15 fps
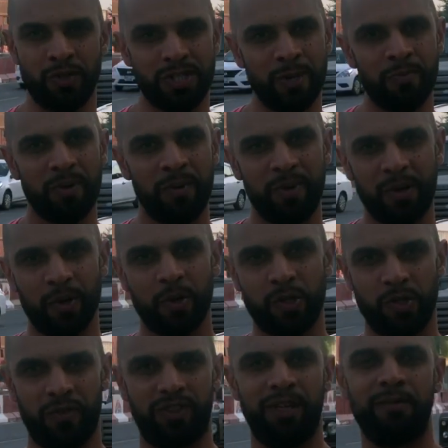simply
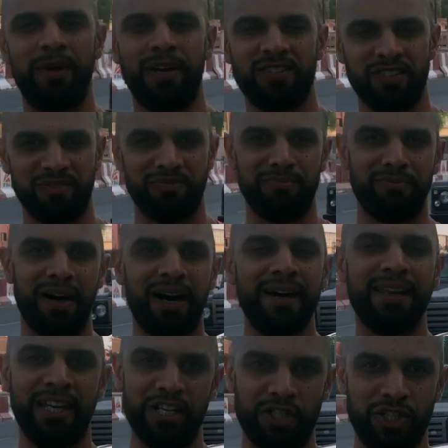because of the amount of
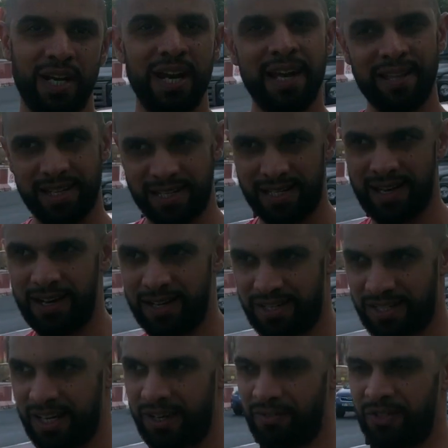mileage this car
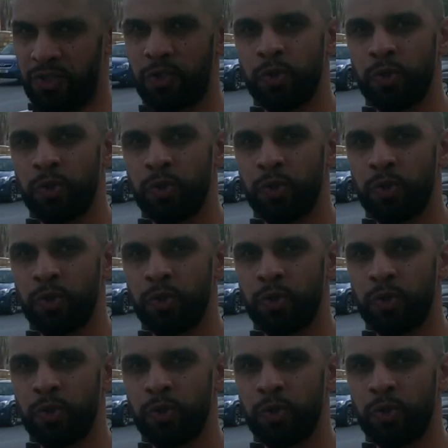has covered.